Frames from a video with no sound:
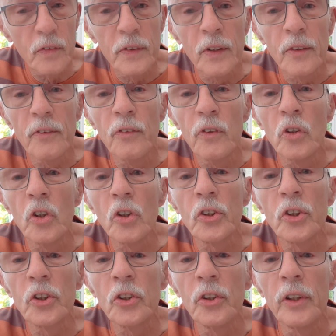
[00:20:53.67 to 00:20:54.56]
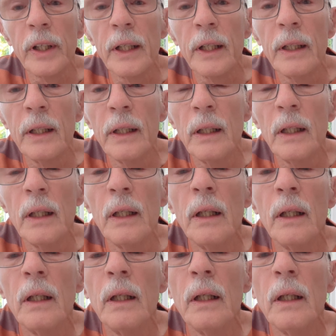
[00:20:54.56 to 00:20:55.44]
to the 4th string.
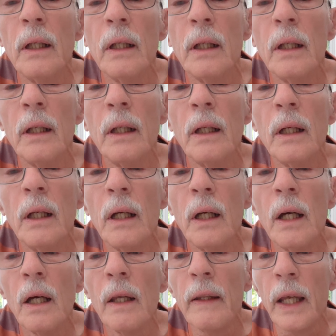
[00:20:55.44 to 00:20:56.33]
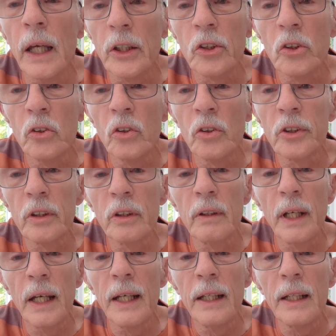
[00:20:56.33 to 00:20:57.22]
That's also
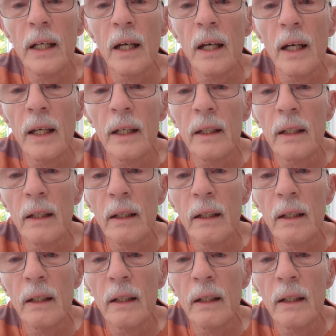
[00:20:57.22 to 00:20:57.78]
an A9,